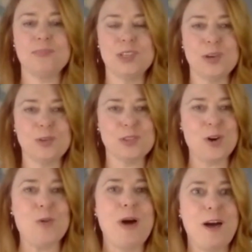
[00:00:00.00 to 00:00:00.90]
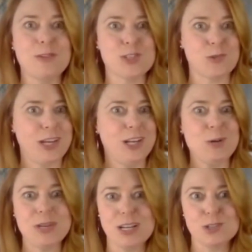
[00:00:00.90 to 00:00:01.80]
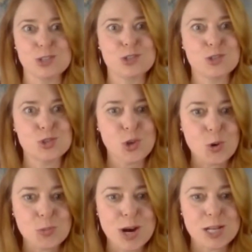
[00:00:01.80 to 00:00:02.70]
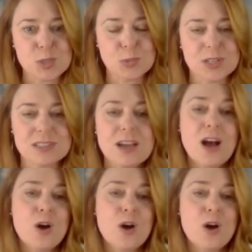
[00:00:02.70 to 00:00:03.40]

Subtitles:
in the home office right here because it's so prosperous.